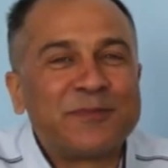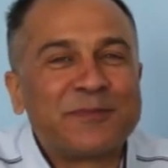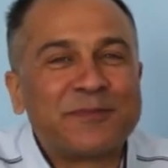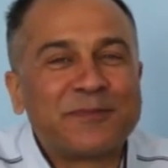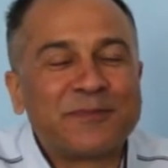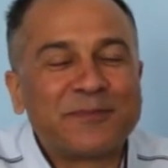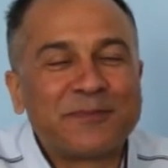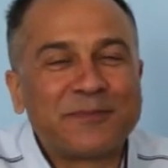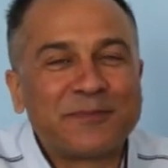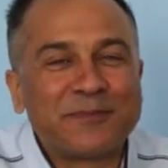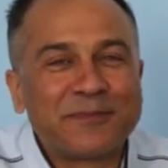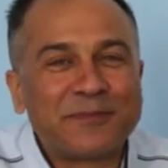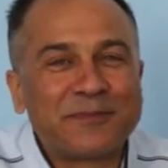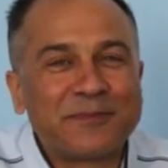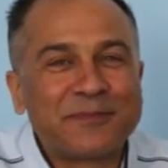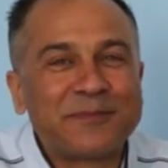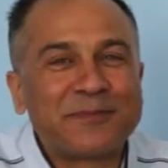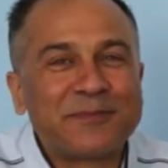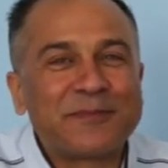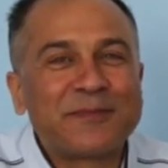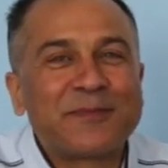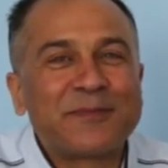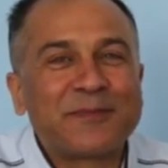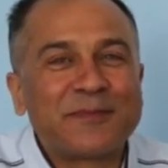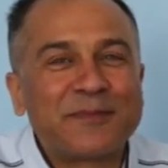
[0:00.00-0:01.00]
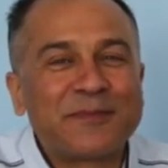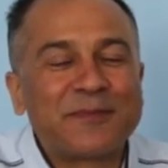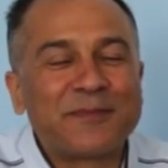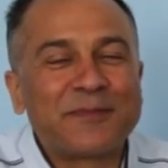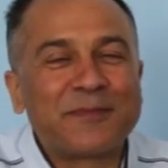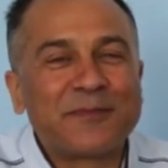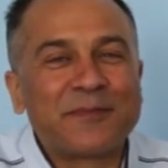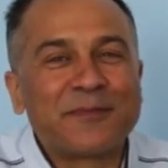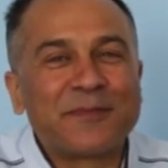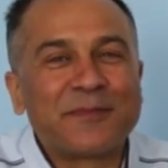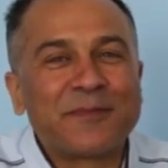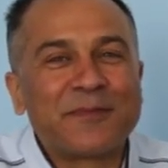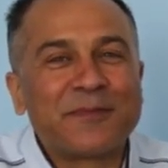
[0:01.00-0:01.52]

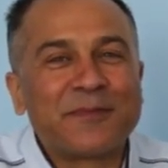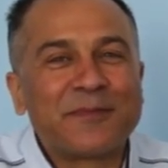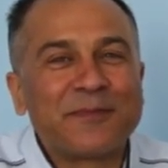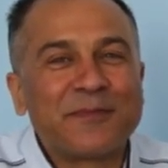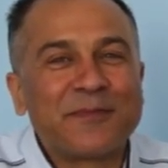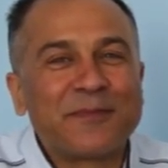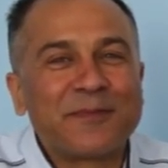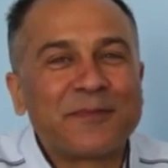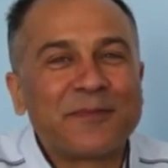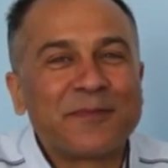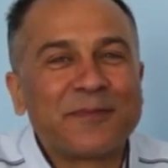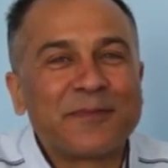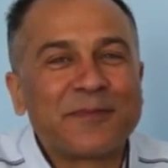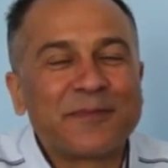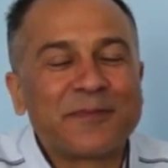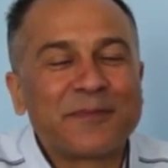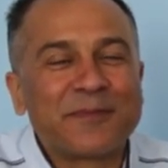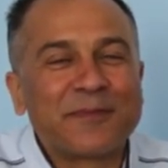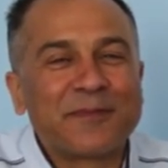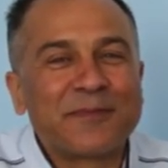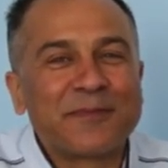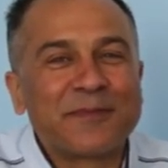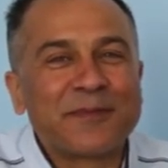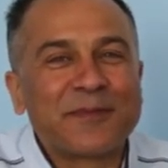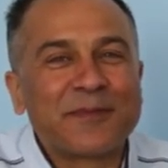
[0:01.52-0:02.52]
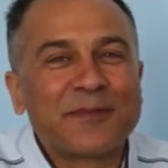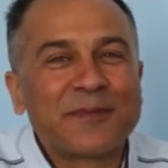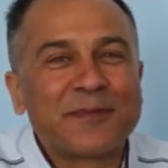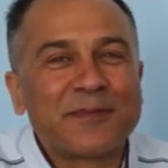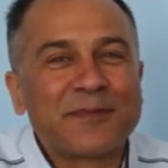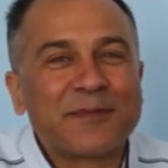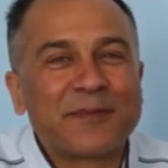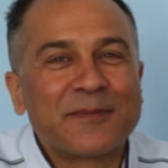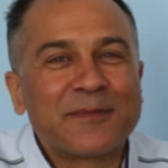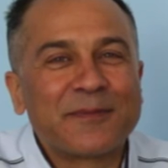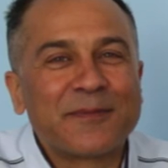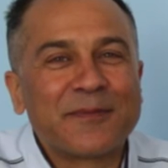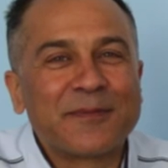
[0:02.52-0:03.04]

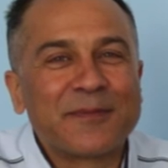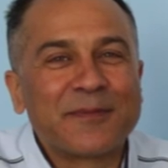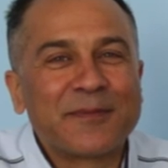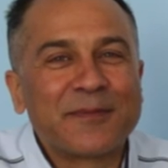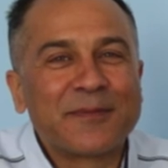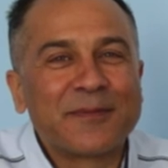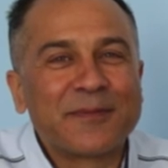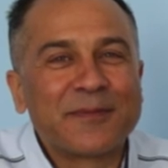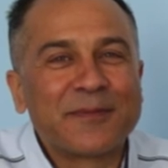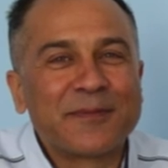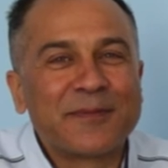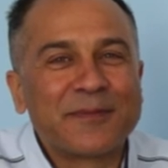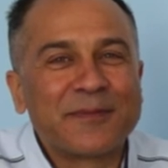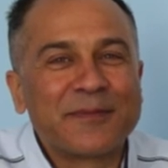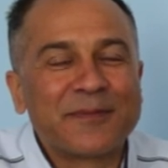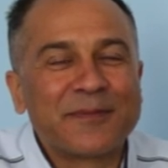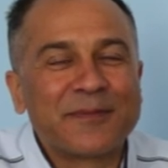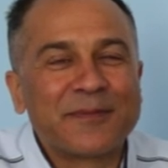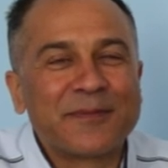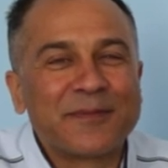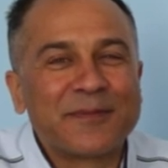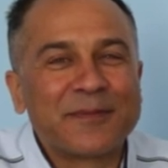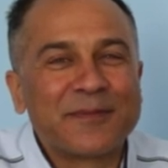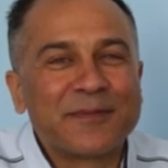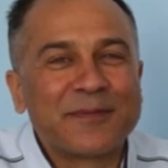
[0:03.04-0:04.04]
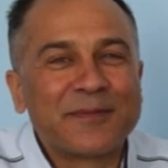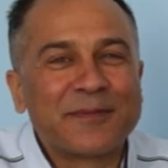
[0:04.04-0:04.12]
The person shown says nothing.